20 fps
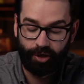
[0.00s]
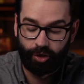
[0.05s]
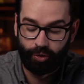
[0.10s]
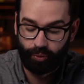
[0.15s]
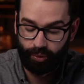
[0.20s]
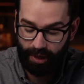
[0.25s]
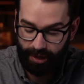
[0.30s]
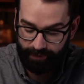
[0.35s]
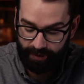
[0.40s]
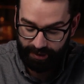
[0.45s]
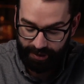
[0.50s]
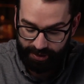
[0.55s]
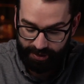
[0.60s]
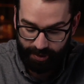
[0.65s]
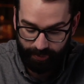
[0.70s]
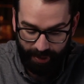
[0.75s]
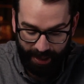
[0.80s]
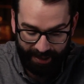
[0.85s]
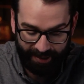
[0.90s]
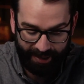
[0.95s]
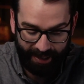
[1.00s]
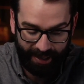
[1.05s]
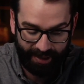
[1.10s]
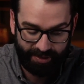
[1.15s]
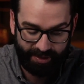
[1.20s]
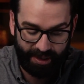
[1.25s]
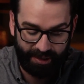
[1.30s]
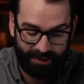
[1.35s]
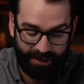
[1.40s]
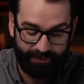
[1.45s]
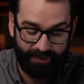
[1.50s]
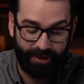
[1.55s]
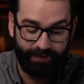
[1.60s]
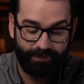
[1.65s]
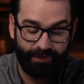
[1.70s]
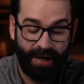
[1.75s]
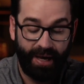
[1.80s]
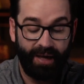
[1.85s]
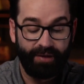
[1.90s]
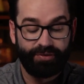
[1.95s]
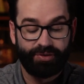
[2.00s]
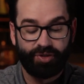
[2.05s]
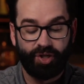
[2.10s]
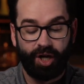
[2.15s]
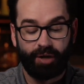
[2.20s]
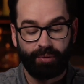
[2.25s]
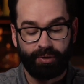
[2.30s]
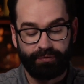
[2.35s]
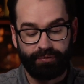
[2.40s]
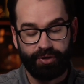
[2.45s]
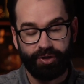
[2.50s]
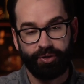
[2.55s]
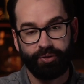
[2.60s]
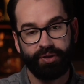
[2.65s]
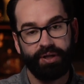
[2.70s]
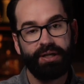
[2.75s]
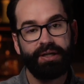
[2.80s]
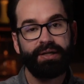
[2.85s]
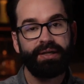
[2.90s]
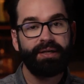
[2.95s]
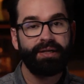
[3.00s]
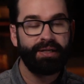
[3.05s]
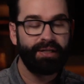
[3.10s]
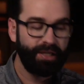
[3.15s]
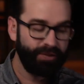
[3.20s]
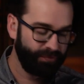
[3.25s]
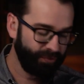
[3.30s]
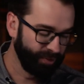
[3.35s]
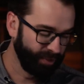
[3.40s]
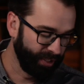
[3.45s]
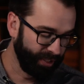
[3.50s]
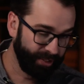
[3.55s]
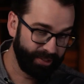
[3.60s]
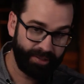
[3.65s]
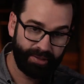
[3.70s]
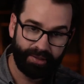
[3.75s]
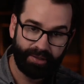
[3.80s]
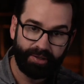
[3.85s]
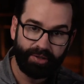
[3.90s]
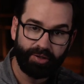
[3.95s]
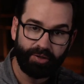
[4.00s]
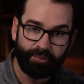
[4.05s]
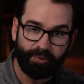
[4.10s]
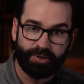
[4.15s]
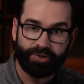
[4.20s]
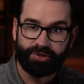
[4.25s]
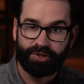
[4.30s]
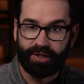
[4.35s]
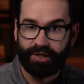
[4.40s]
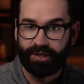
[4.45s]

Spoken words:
or wherever you listen to podcasts, and leave a 5-star review if you like what you